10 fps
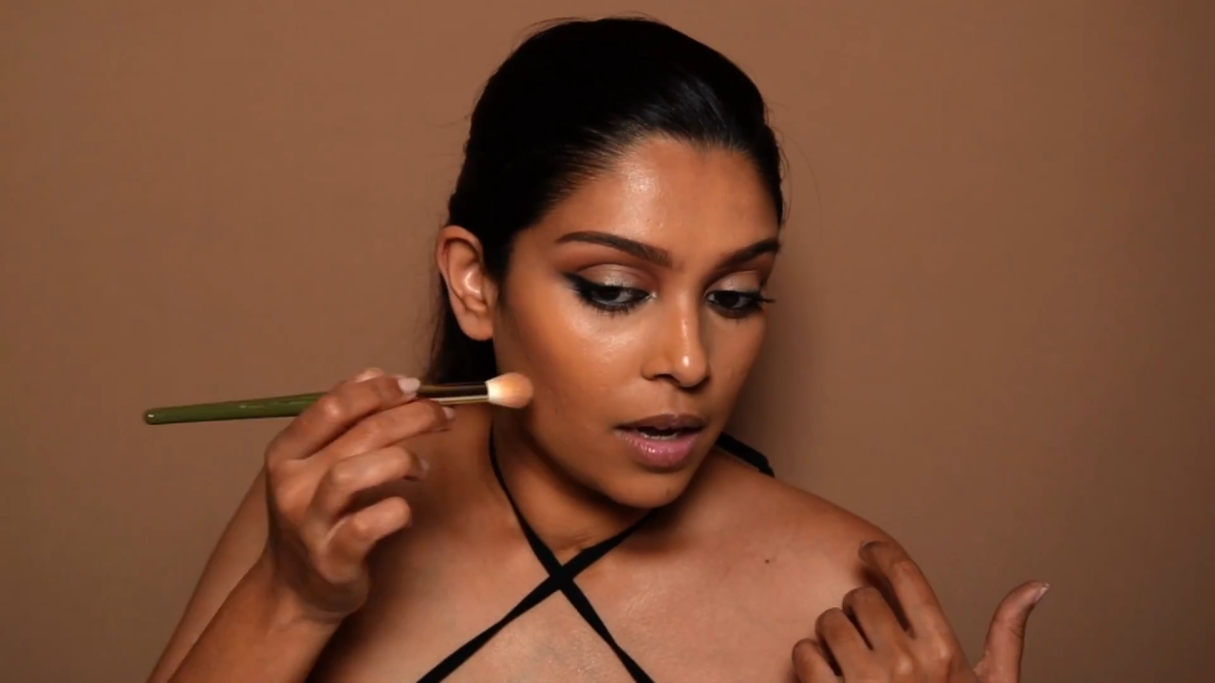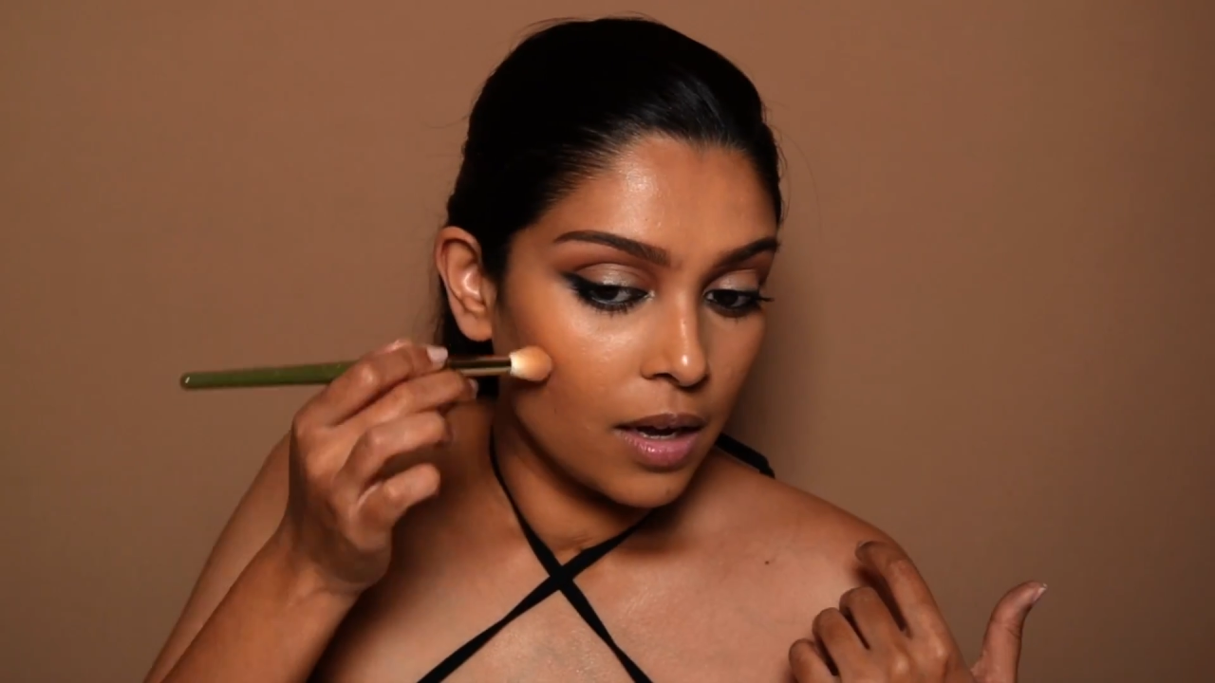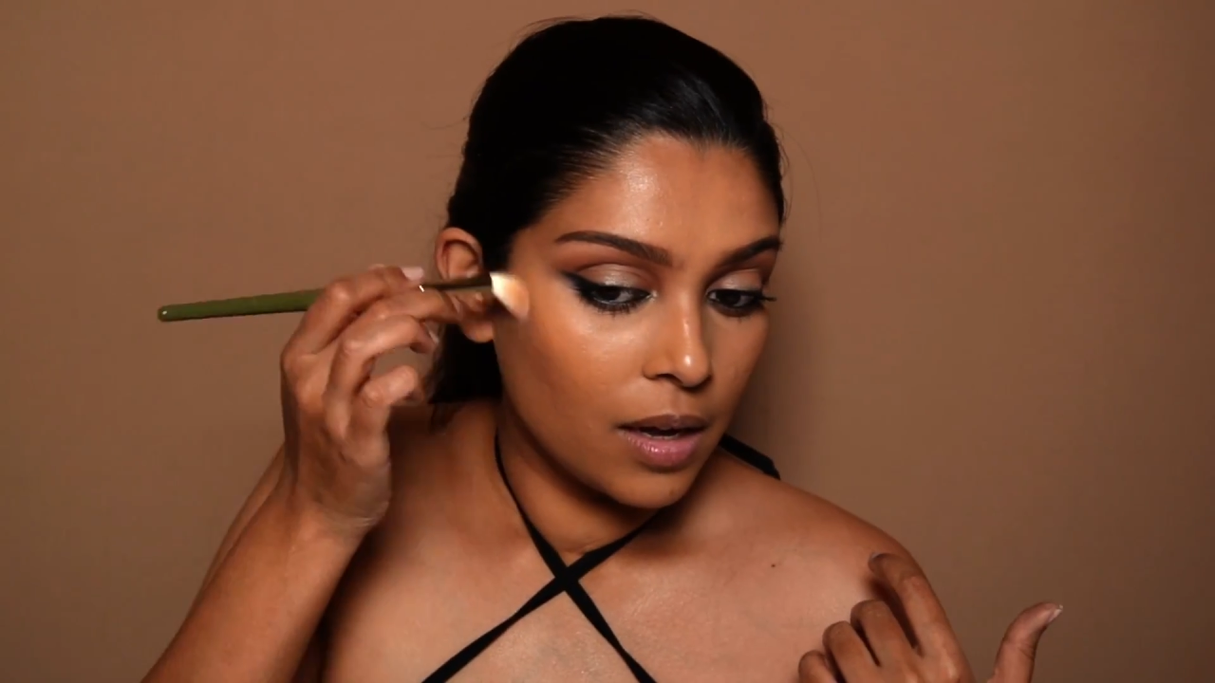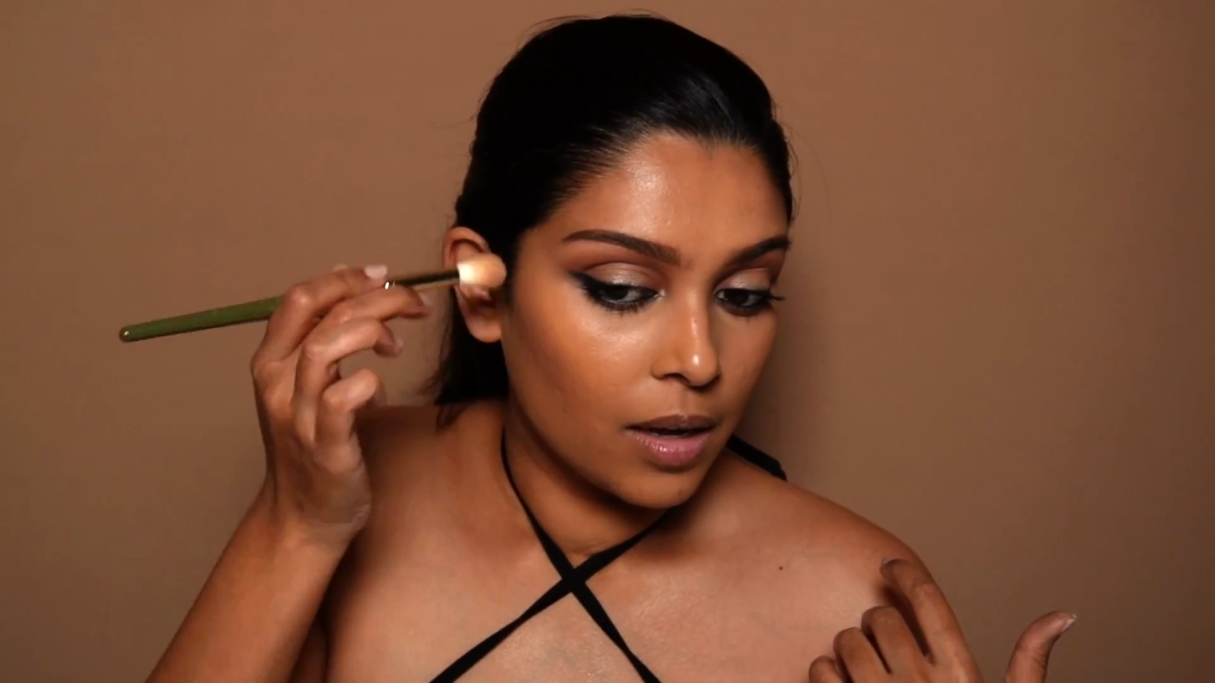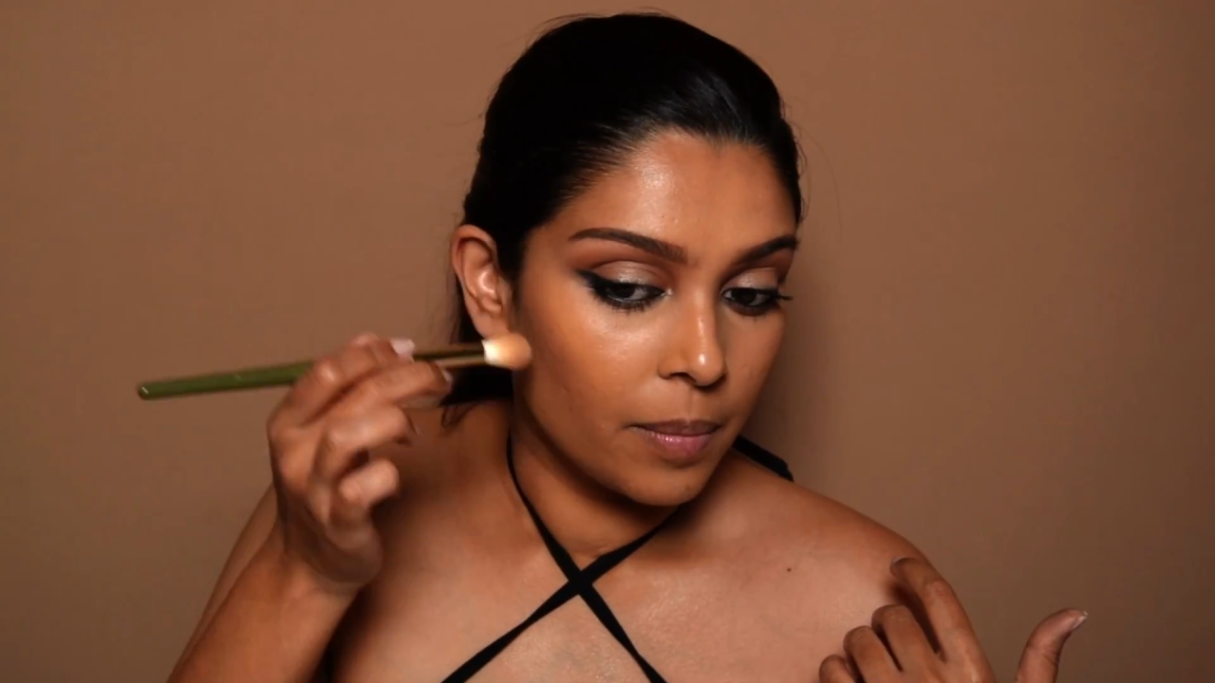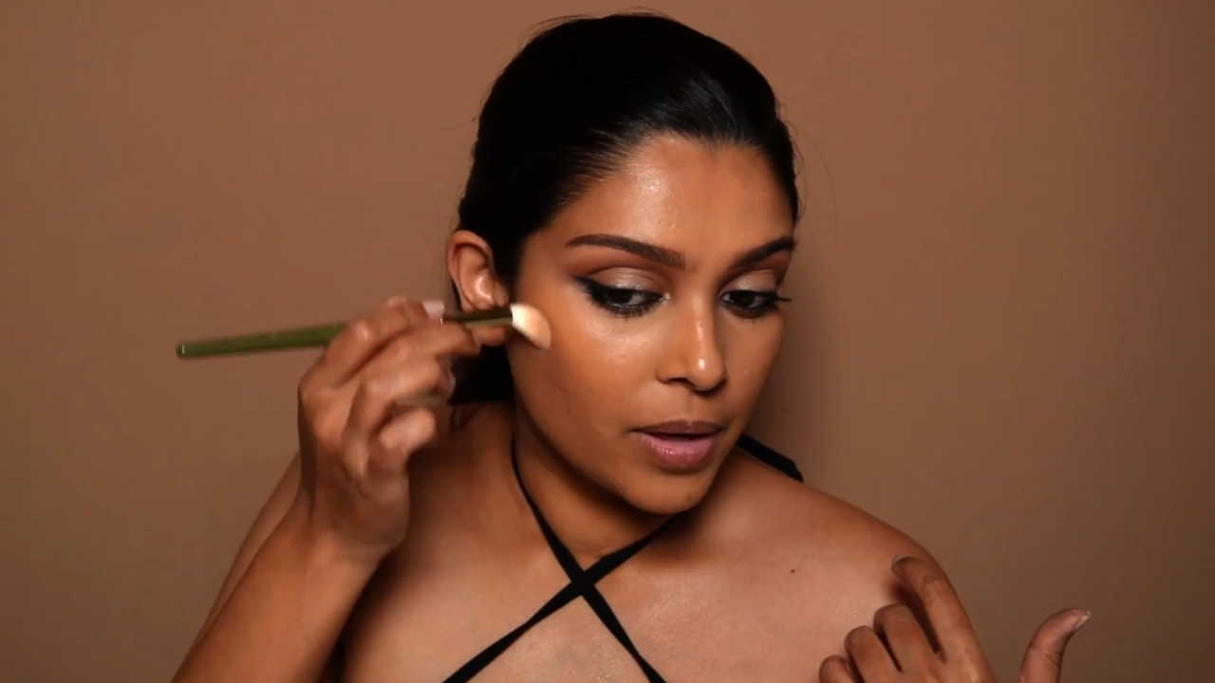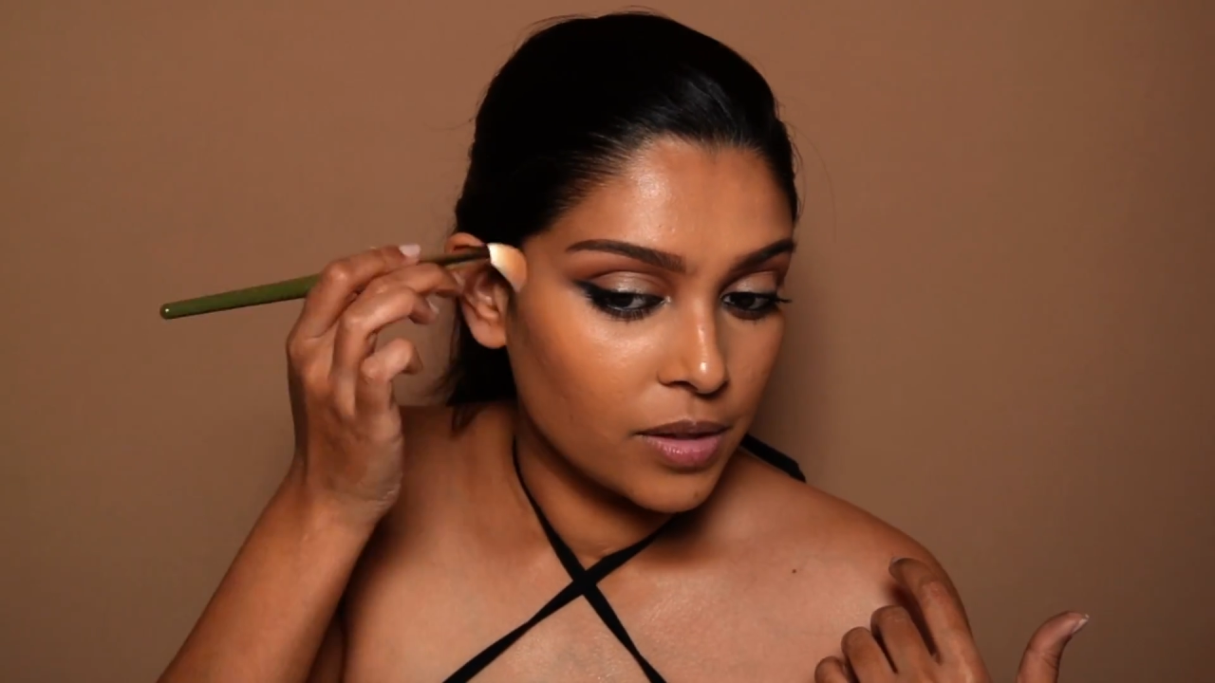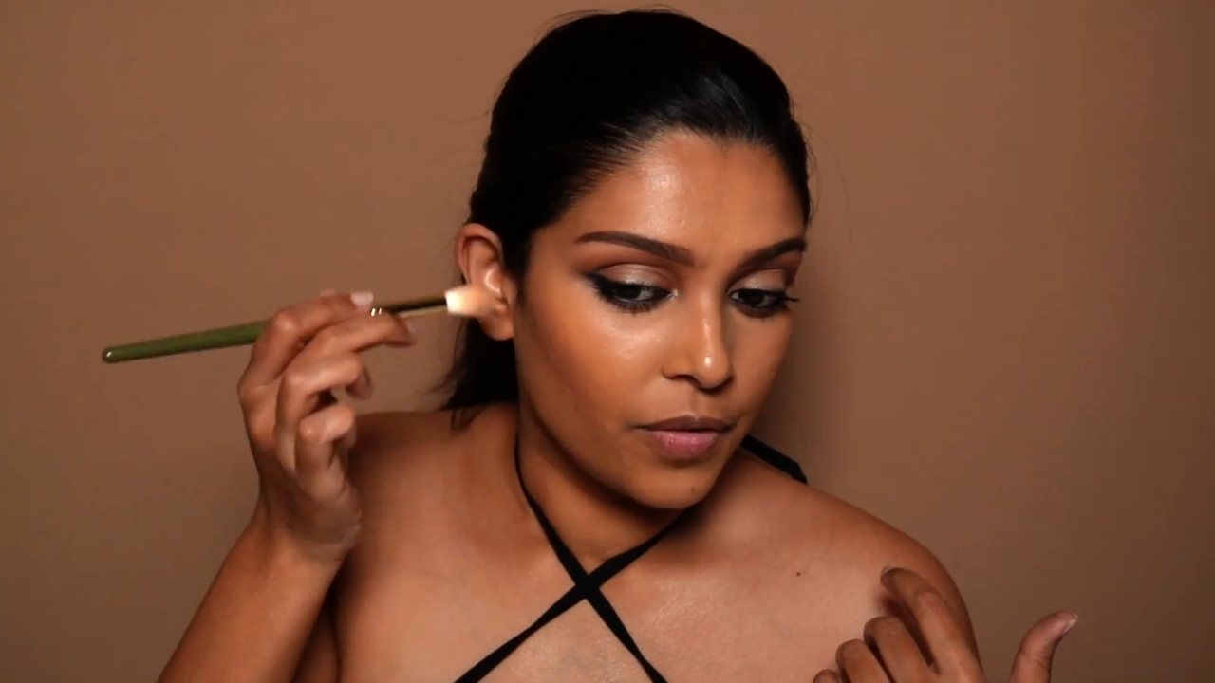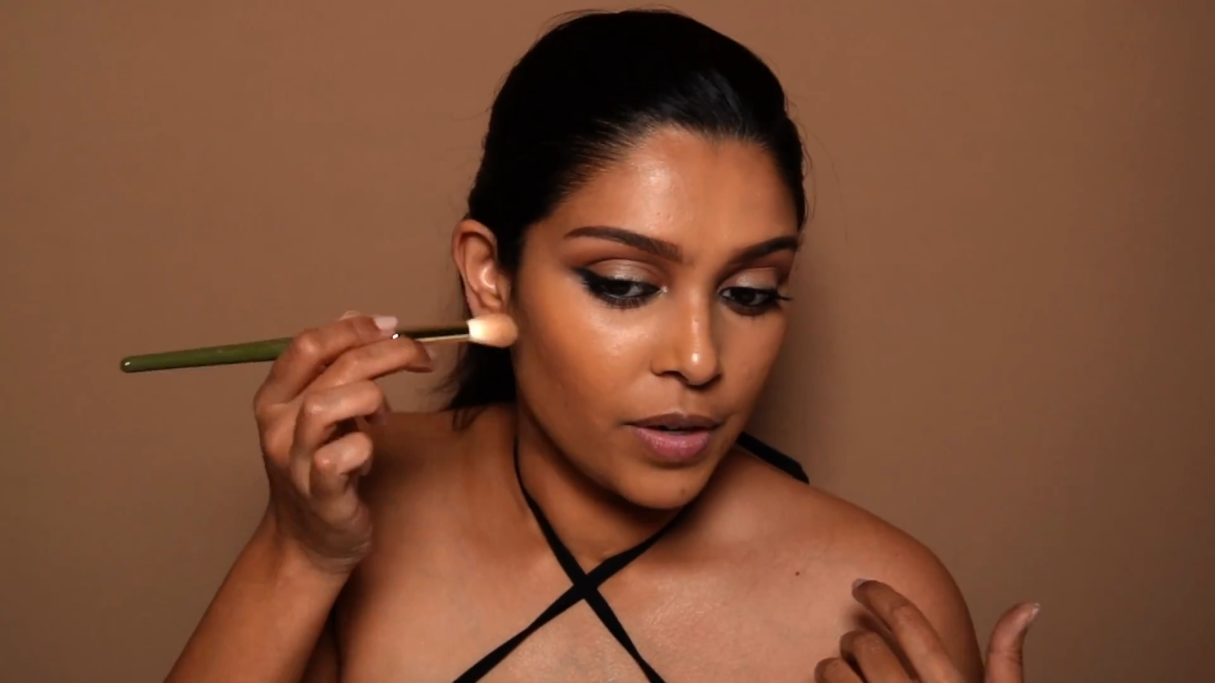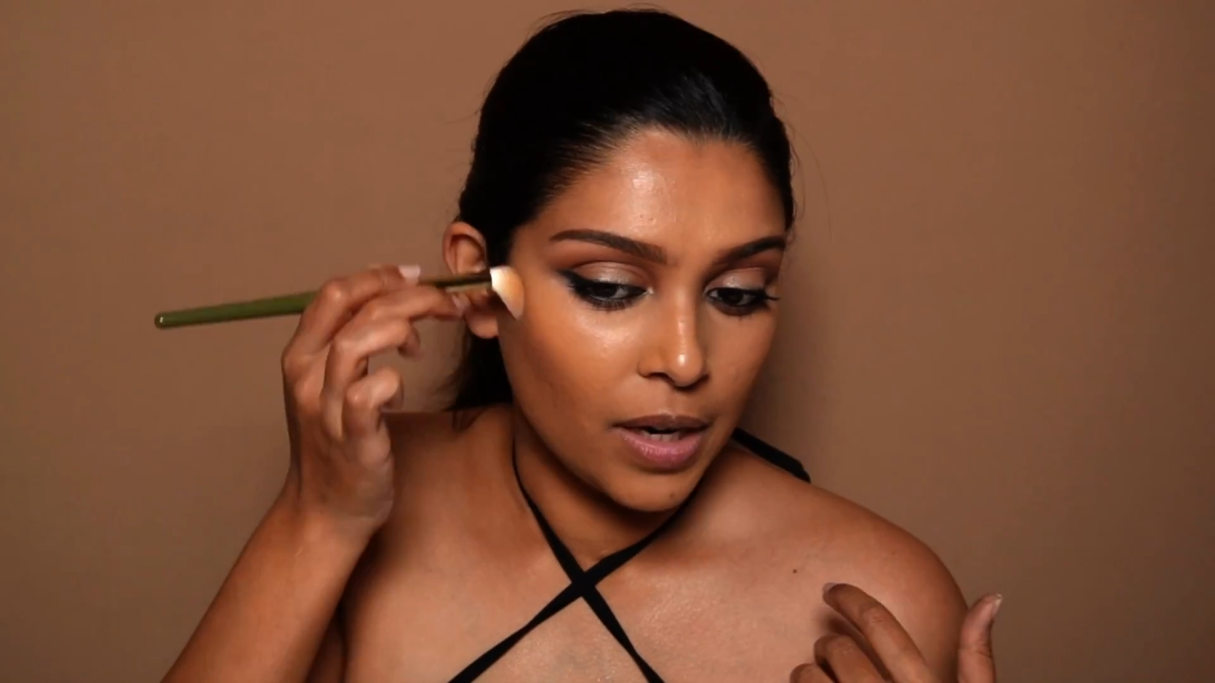because
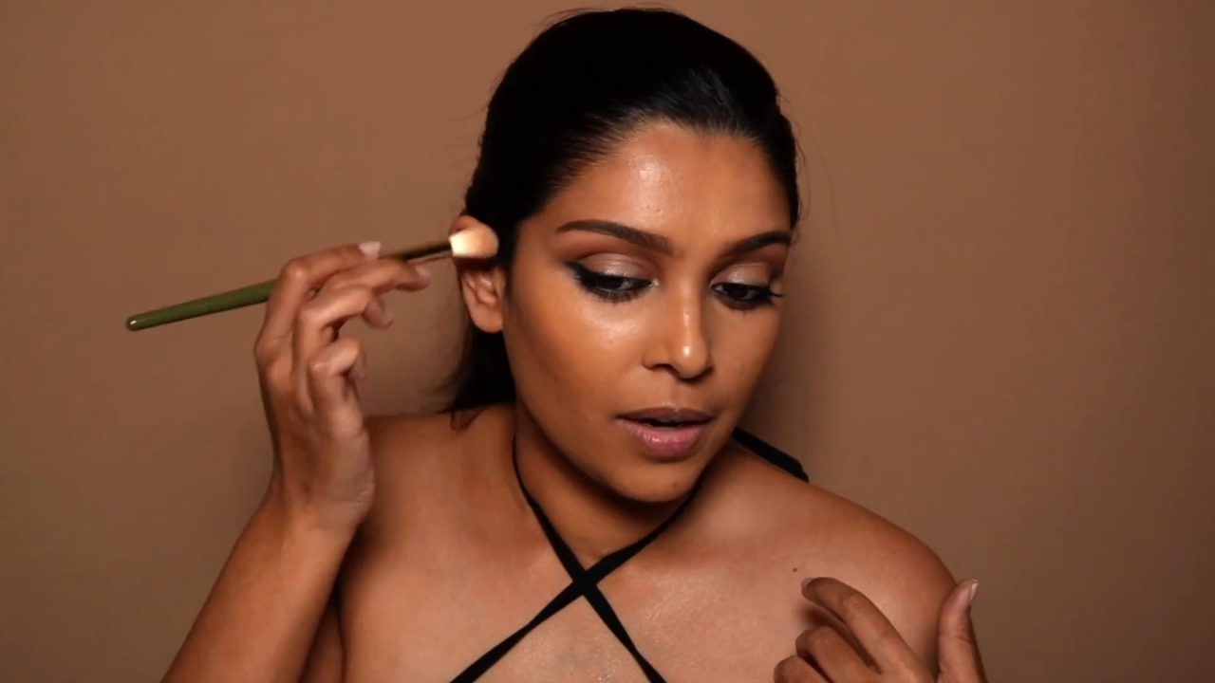if you take